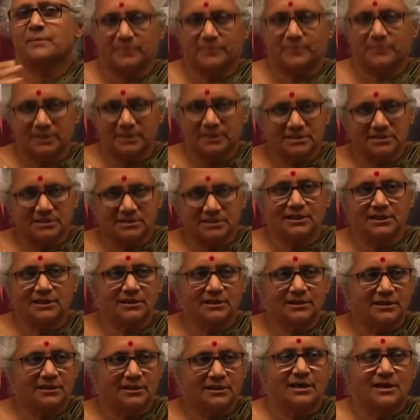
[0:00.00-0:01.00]
before I
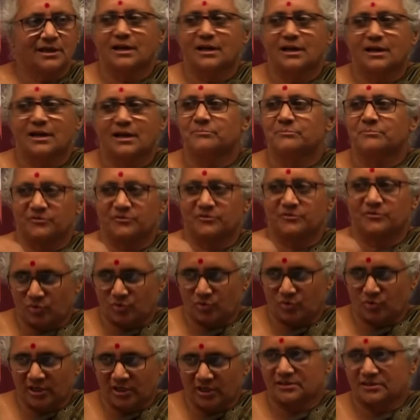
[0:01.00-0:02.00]
launch onto anything
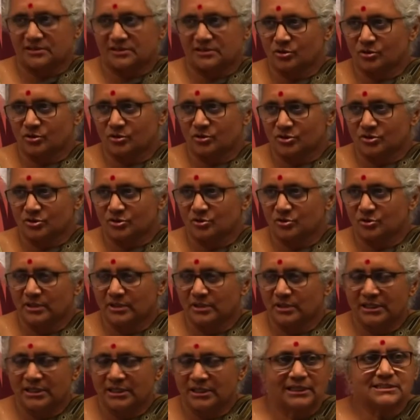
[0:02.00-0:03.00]
else, I'll say, please, all of you,
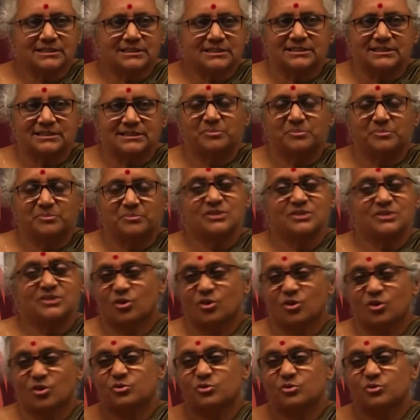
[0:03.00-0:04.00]
throw your mobile phones
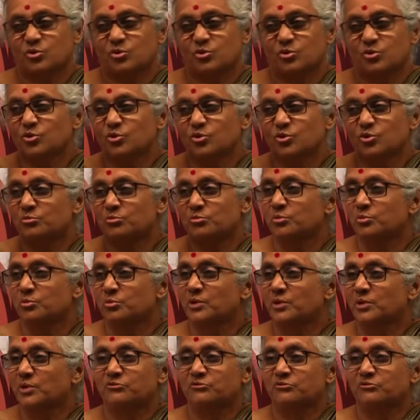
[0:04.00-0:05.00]
away.
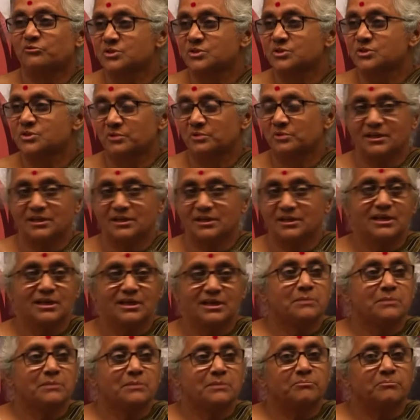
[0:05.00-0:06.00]
Mr. Nilakani
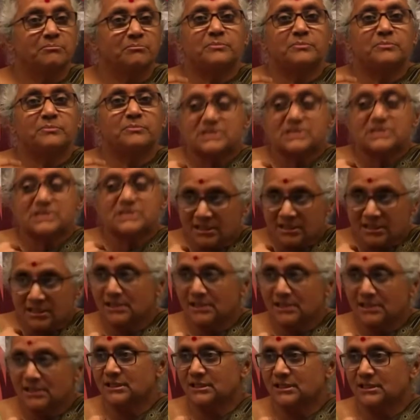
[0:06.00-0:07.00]
advised me of that when
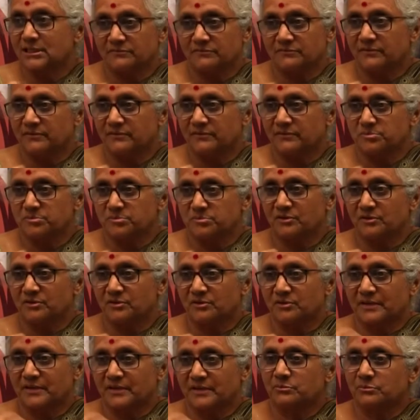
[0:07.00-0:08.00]
he was talking about in
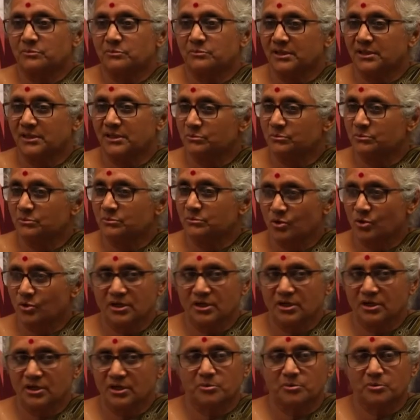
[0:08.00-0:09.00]
an interview. He
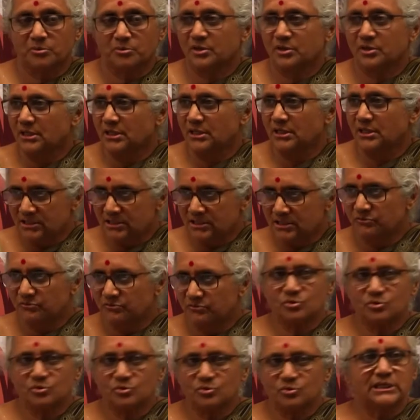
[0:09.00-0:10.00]
said,
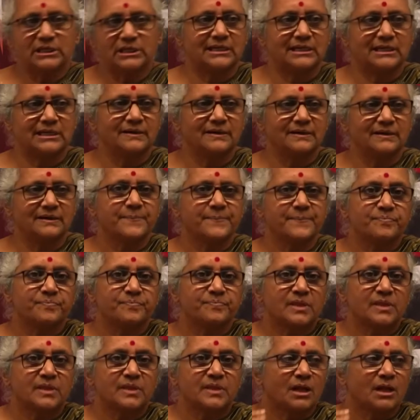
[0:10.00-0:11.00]
why are you complaining
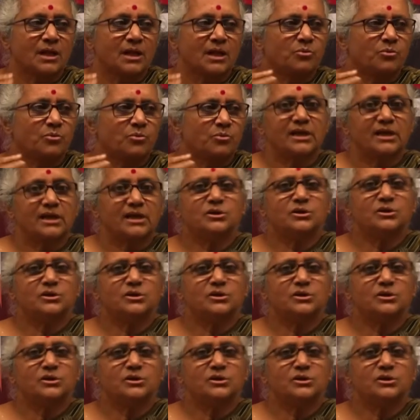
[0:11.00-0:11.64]
about Aadhaar?